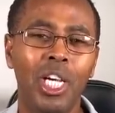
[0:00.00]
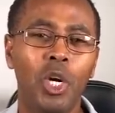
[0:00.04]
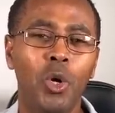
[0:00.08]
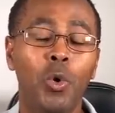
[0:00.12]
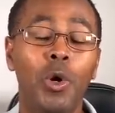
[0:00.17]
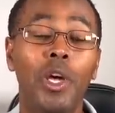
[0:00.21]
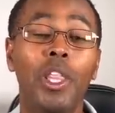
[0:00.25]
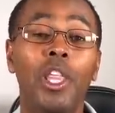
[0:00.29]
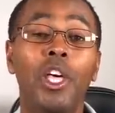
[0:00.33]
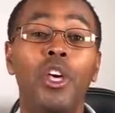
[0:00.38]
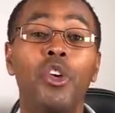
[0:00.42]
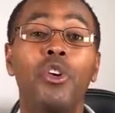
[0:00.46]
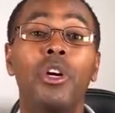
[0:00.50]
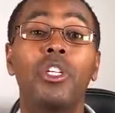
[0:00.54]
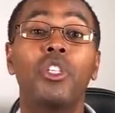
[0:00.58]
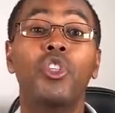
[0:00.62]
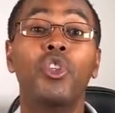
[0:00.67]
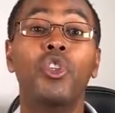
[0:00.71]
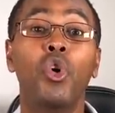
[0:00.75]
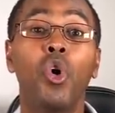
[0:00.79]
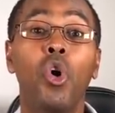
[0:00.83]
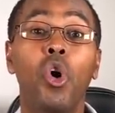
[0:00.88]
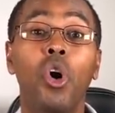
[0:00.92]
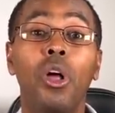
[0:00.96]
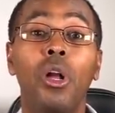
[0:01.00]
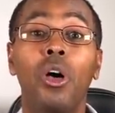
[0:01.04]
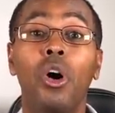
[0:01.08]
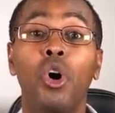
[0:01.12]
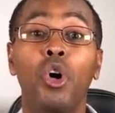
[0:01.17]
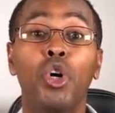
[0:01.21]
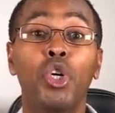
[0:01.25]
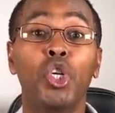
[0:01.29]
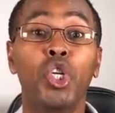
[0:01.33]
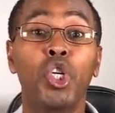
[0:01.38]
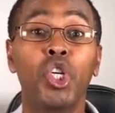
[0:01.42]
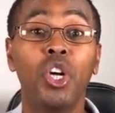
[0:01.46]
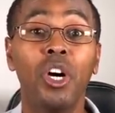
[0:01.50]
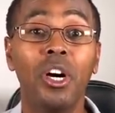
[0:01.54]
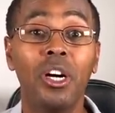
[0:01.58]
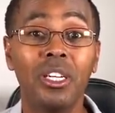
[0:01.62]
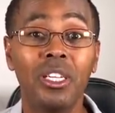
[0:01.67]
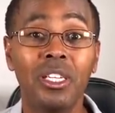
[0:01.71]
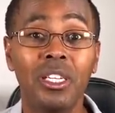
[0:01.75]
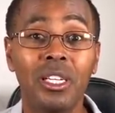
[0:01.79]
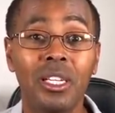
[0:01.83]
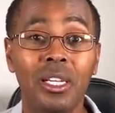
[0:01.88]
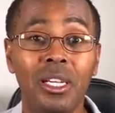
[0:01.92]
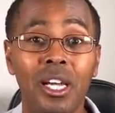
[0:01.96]
Whether you are tall or
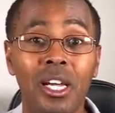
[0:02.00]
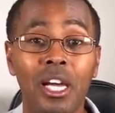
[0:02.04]
short,